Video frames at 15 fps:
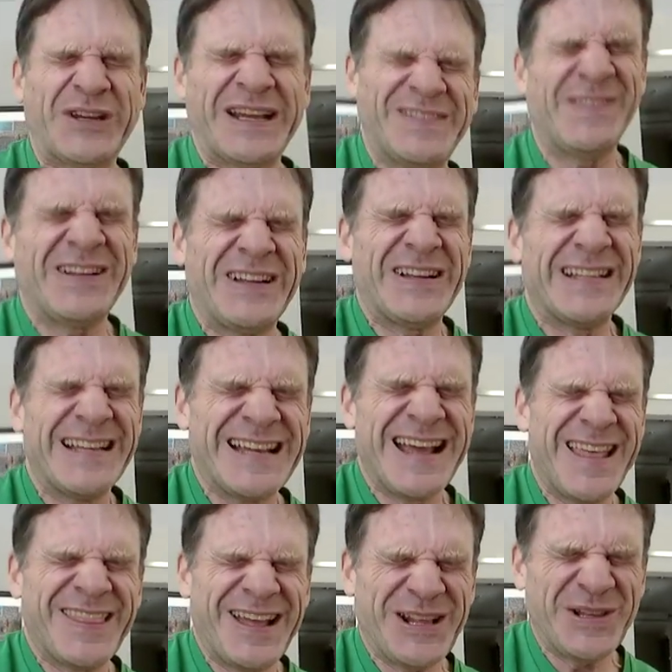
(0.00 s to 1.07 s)
devil.
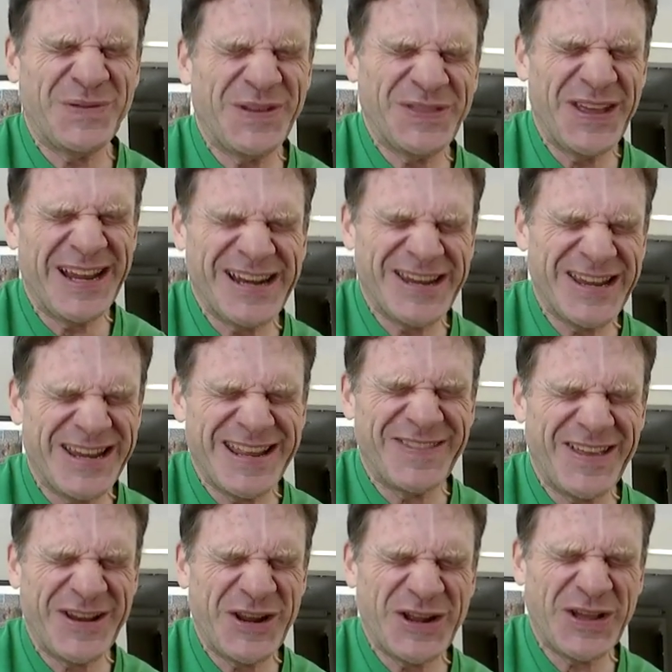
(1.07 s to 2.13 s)
That's what they did.
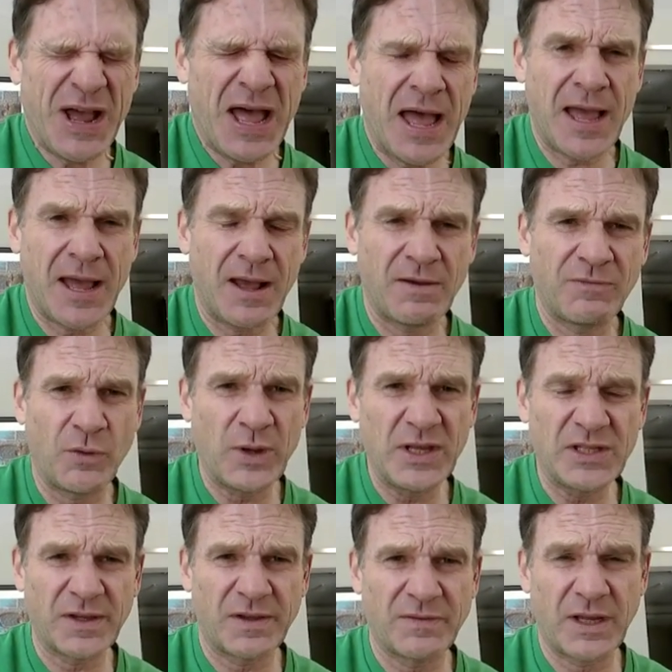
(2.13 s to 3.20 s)
They took a, a
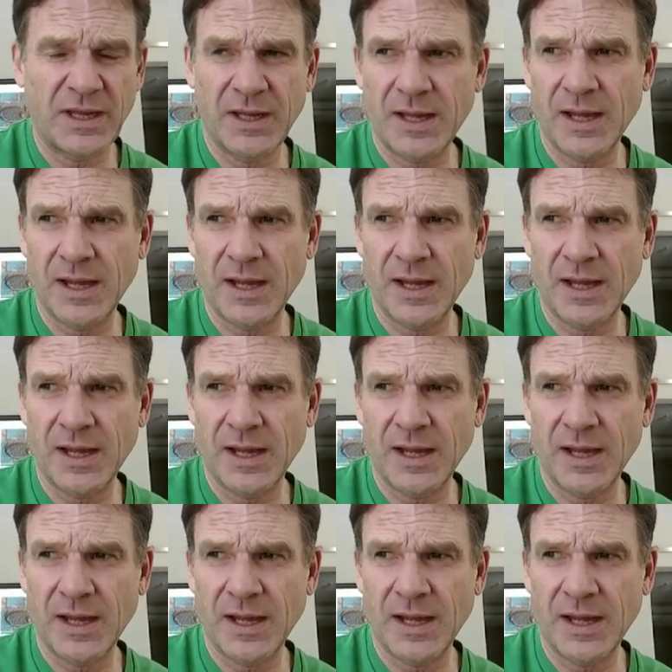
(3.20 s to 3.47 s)
voice of a.